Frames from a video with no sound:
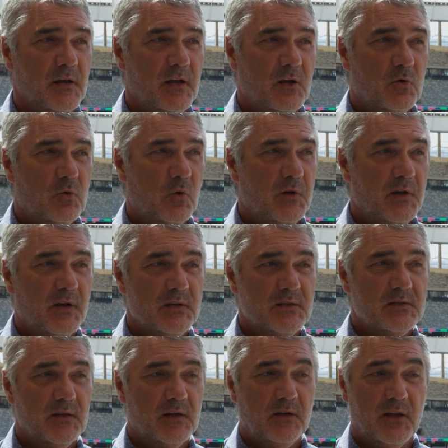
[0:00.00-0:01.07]
in calling
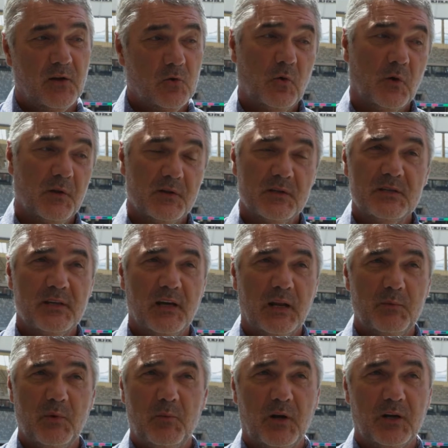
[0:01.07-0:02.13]
this
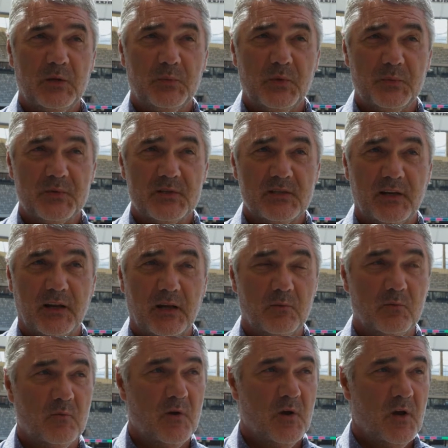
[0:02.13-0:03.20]
stadium a multi-purpose stadium.
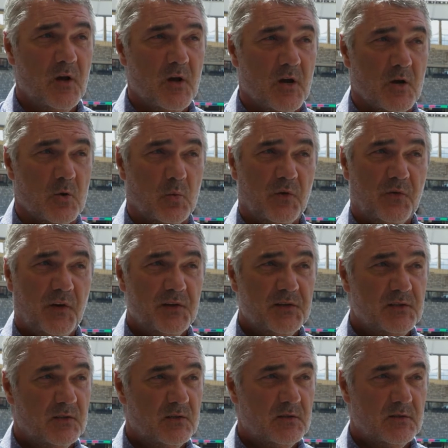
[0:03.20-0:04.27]
We've
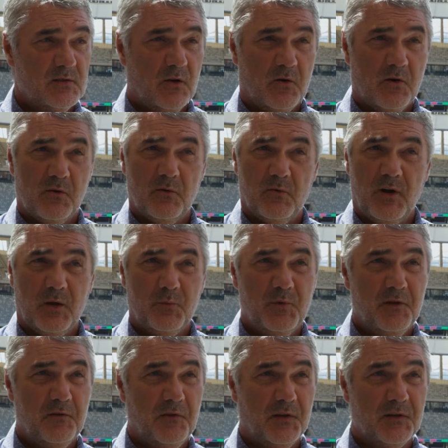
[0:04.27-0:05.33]
hosted soccer,
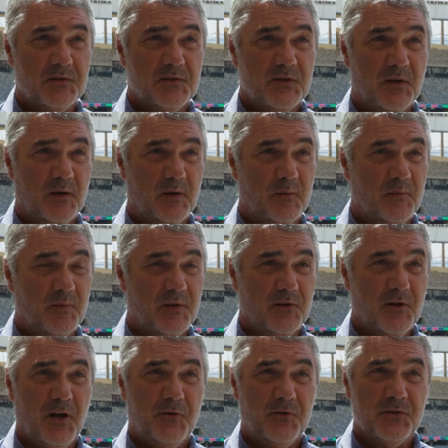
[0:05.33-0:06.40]
rugby events, a
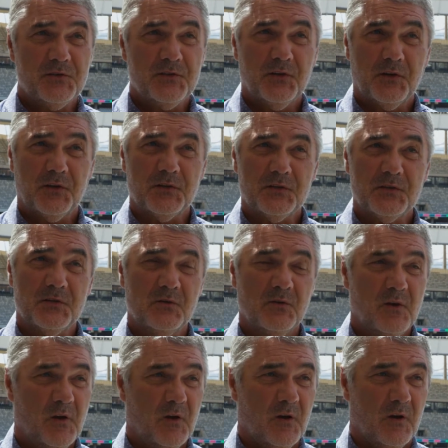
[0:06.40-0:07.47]
Nitro Circus,
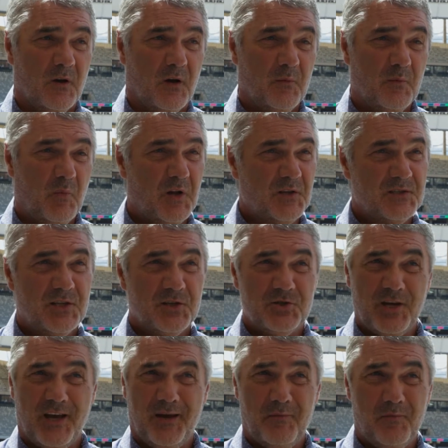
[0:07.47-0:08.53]
a Monster
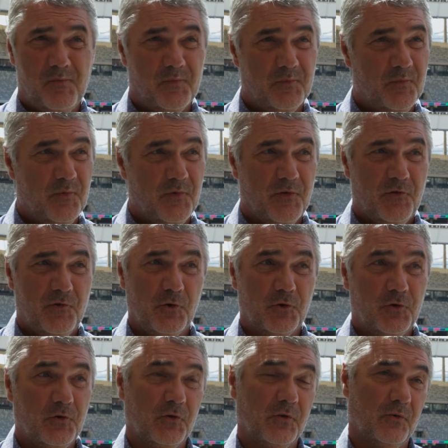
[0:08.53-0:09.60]
Jam,
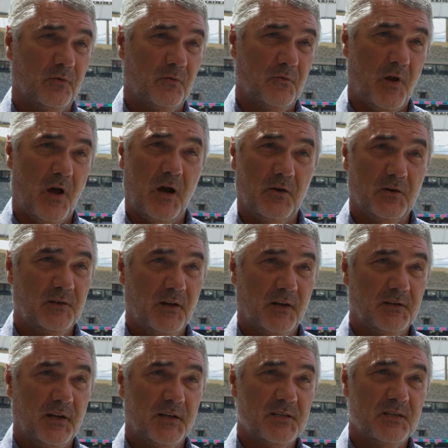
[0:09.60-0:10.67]
through to now a
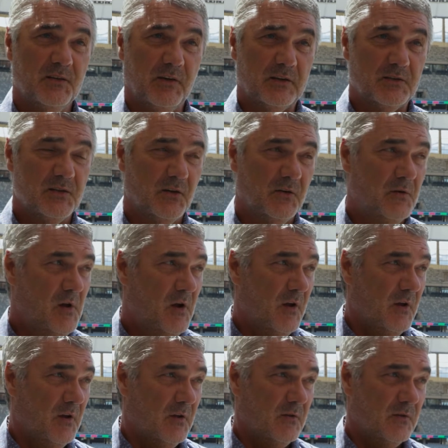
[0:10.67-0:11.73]
tennis event. So
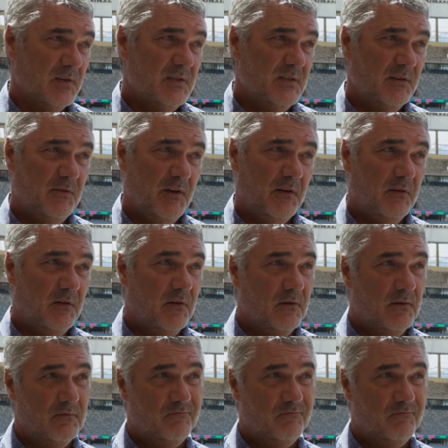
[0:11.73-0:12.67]
this event